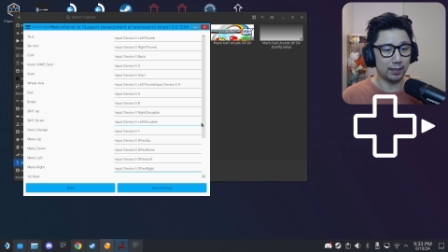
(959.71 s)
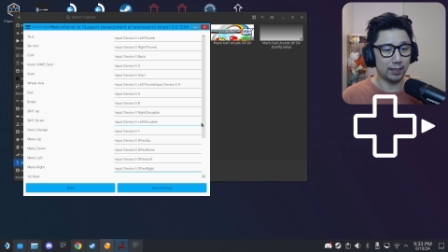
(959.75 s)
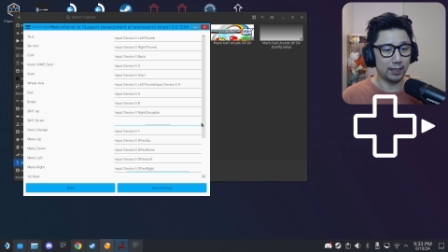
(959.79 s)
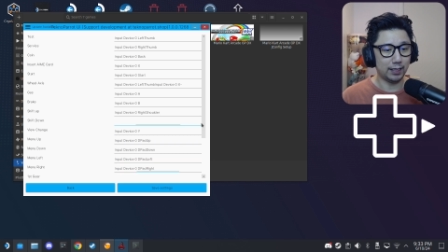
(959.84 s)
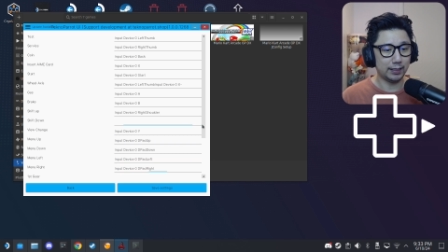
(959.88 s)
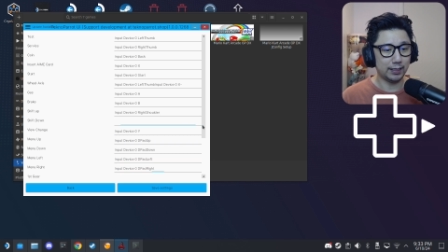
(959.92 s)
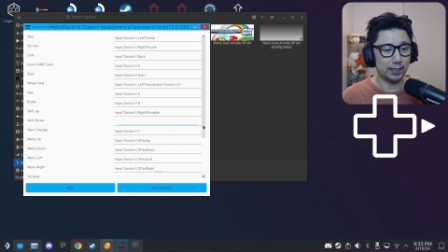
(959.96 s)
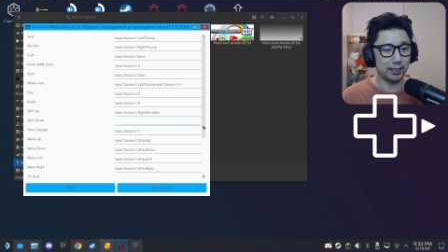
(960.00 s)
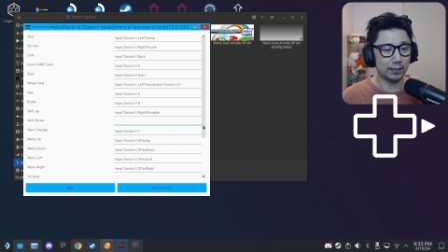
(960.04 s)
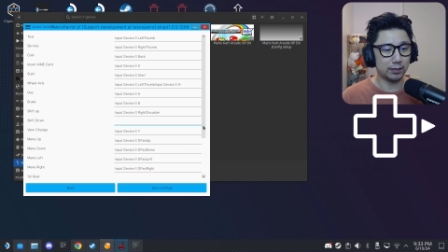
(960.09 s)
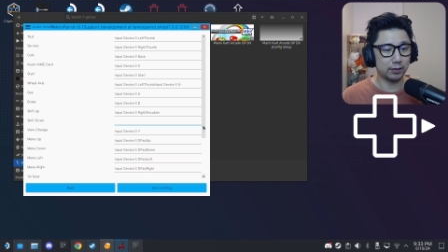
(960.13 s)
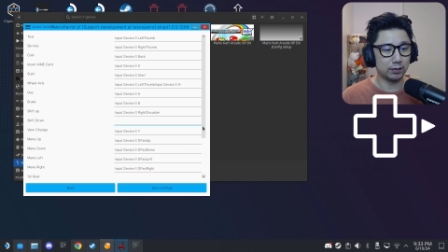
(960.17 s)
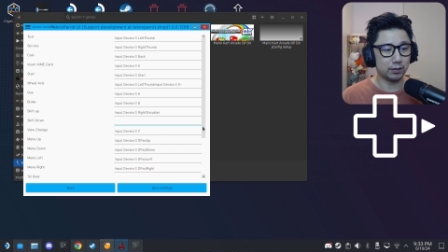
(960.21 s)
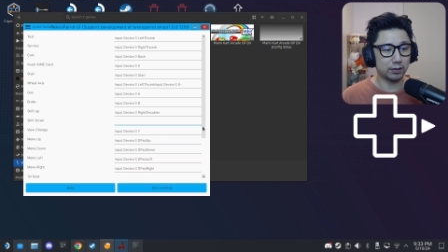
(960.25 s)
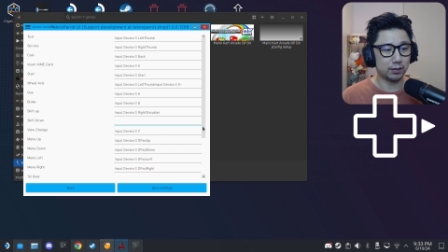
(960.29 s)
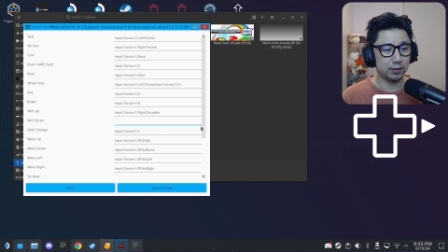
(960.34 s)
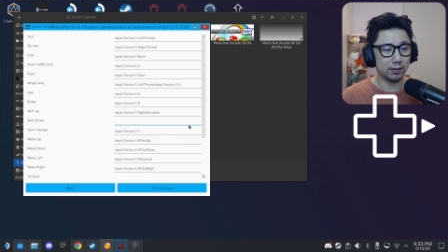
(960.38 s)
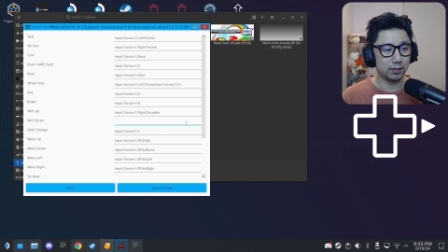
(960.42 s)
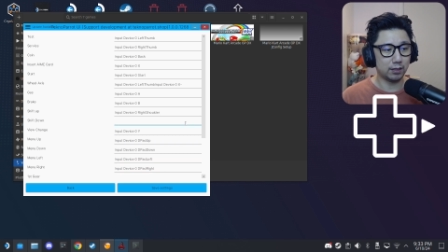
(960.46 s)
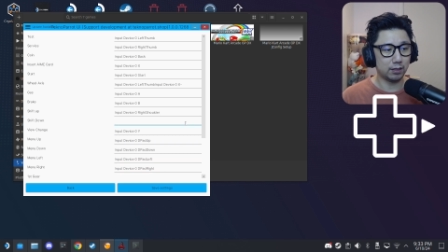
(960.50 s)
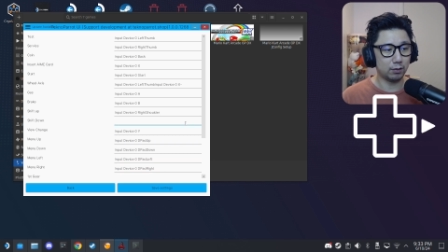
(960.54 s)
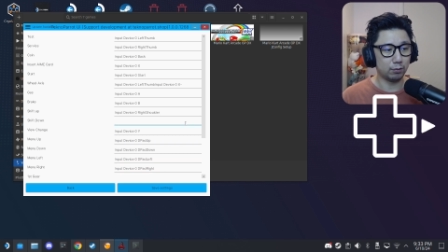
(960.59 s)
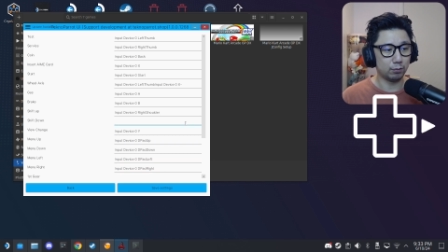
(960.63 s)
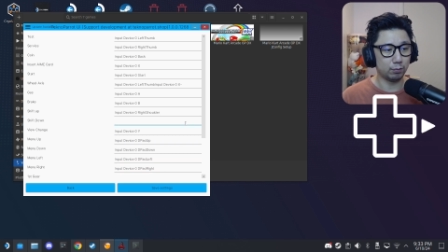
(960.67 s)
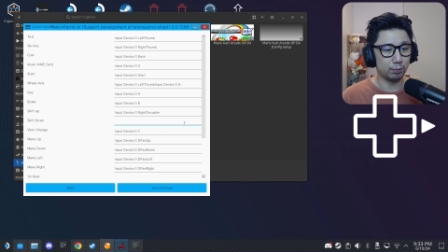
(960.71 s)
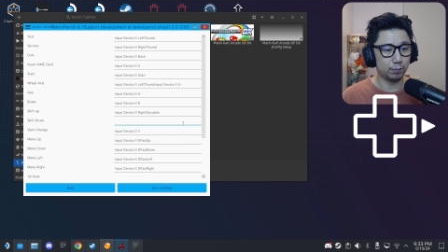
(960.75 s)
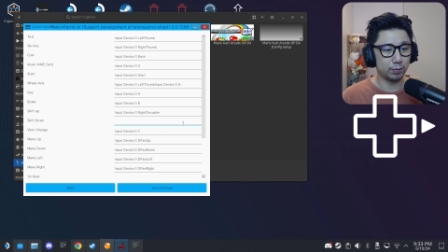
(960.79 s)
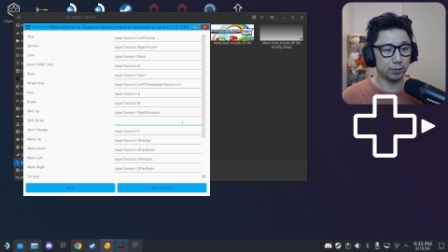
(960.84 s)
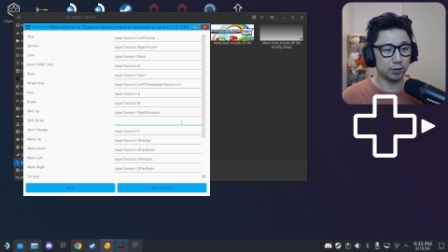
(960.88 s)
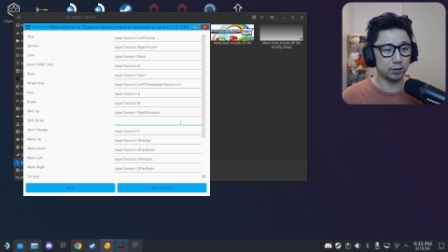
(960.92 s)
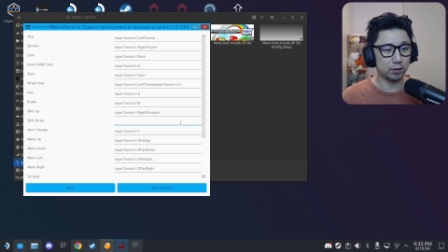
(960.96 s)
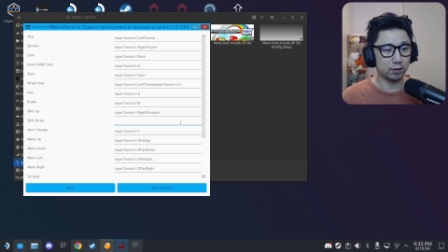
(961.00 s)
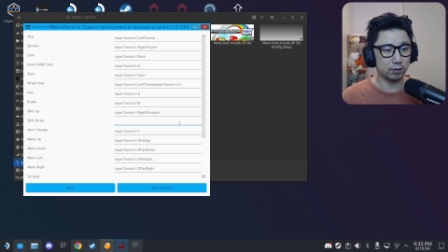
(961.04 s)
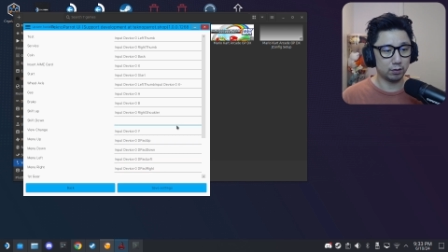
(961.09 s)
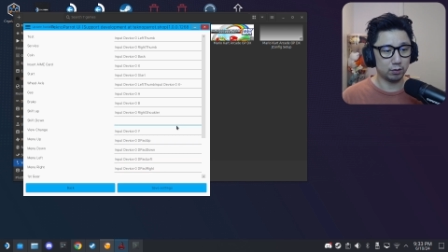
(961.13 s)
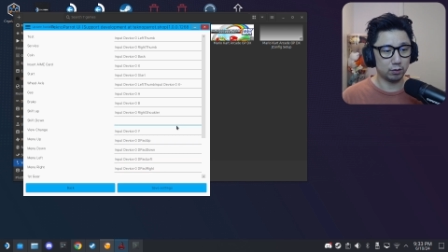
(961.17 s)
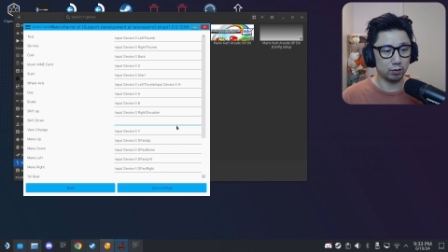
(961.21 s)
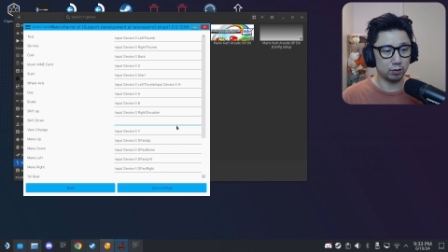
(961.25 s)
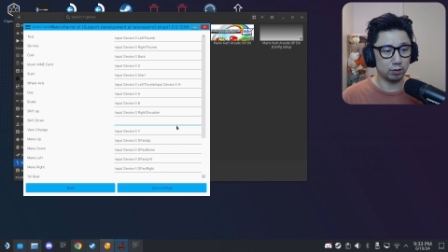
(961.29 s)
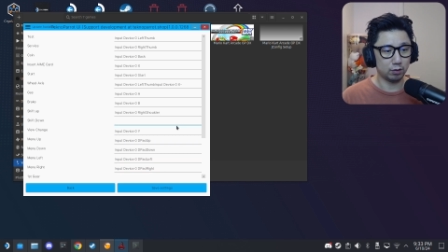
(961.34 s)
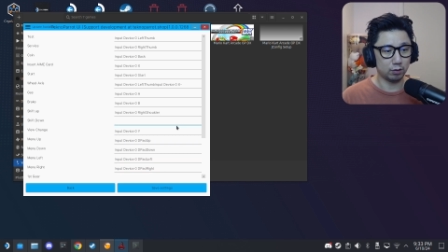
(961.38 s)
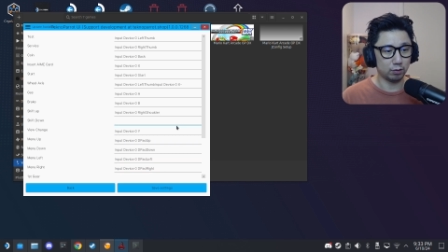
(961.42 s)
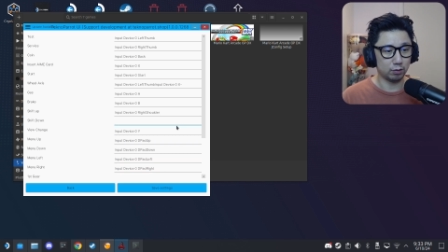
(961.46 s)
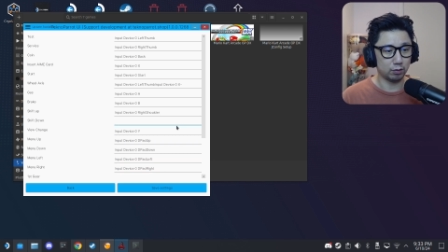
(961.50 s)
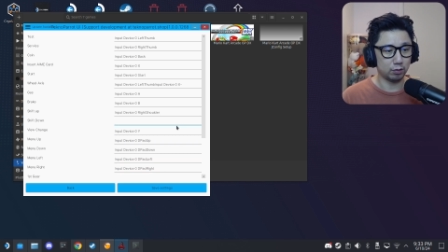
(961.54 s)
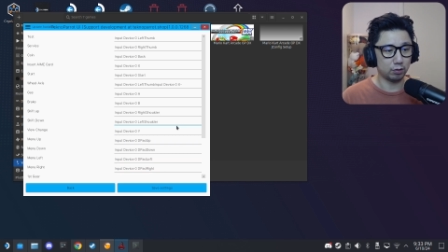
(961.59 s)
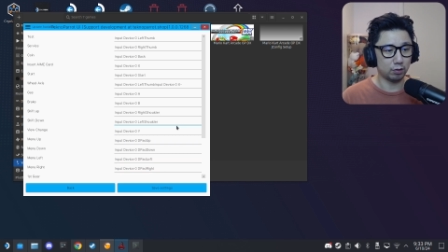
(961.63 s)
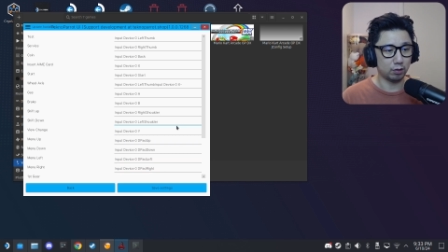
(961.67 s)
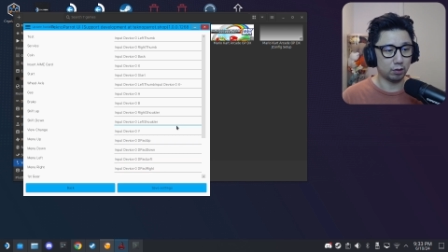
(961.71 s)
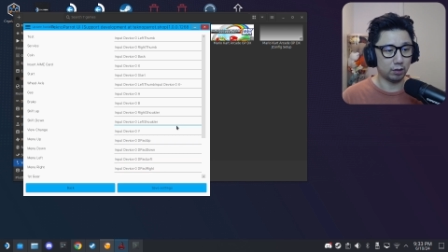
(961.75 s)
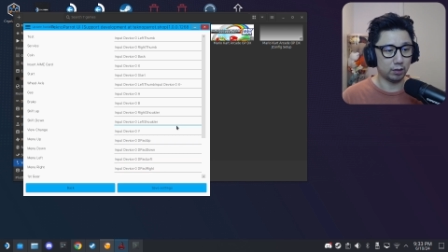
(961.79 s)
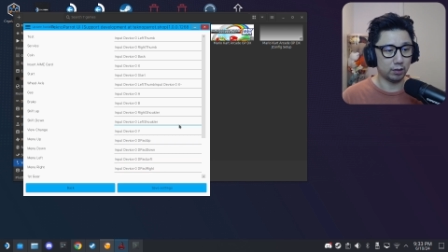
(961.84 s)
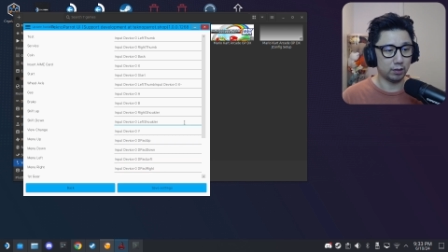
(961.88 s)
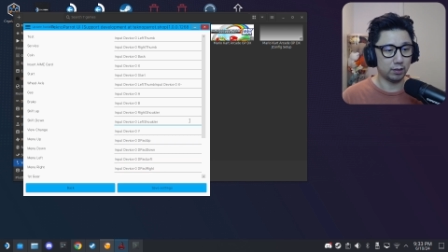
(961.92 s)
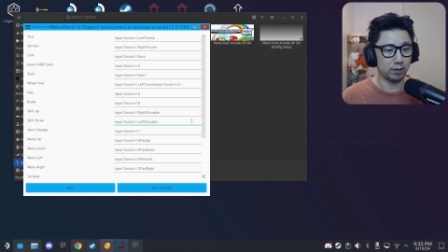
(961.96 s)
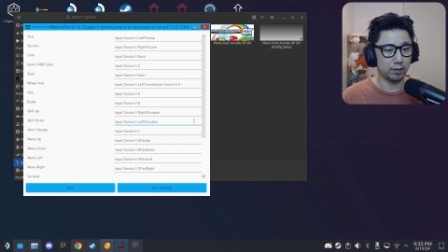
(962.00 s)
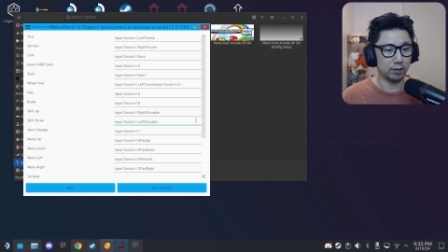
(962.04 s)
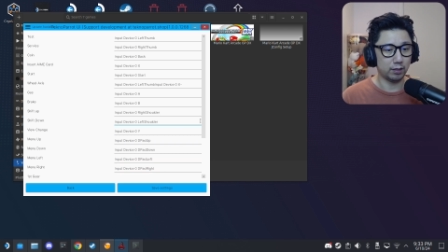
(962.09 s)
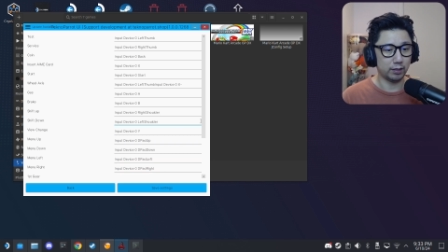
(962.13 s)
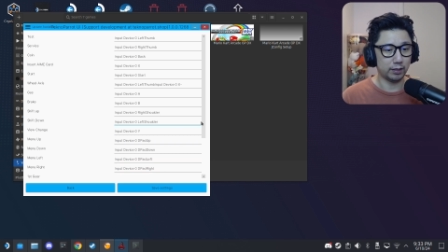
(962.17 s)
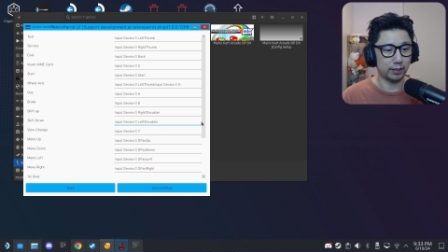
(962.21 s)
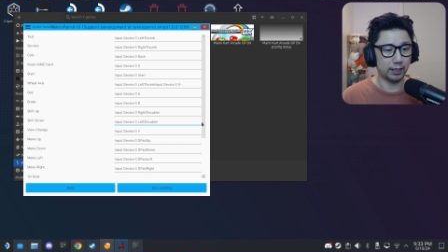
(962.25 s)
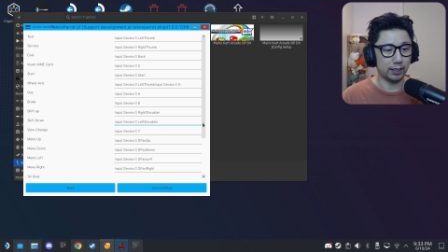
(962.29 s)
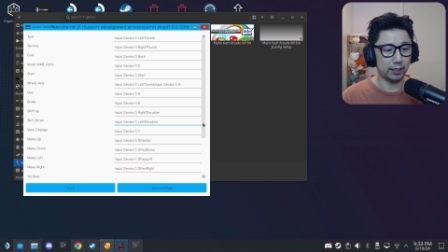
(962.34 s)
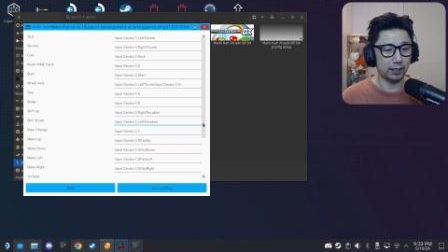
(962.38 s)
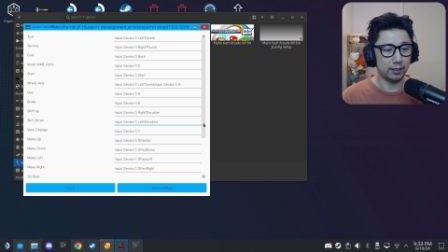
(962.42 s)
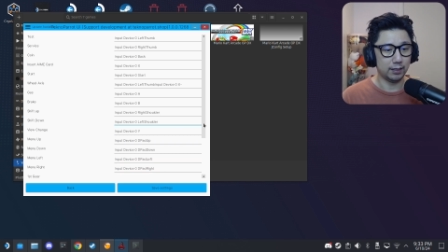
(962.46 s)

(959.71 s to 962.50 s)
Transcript: And then, oops, oh, sorry. Okay.